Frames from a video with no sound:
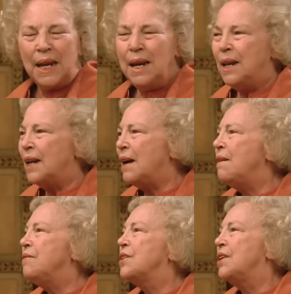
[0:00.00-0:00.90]
He
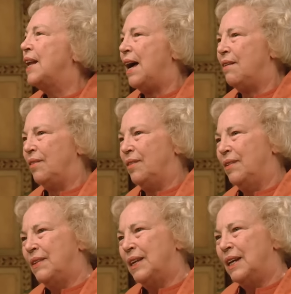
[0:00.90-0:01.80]
loved to laugh,
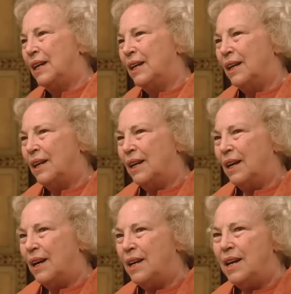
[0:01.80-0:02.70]

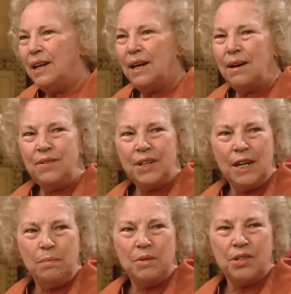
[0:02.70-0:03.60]
and he loved to
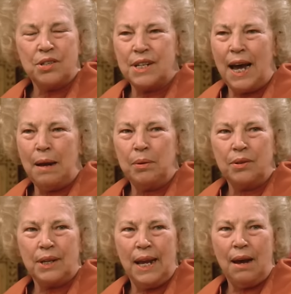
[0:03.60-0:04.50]
keep his
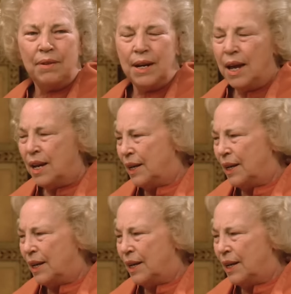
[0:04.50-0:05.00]
disciples laughing.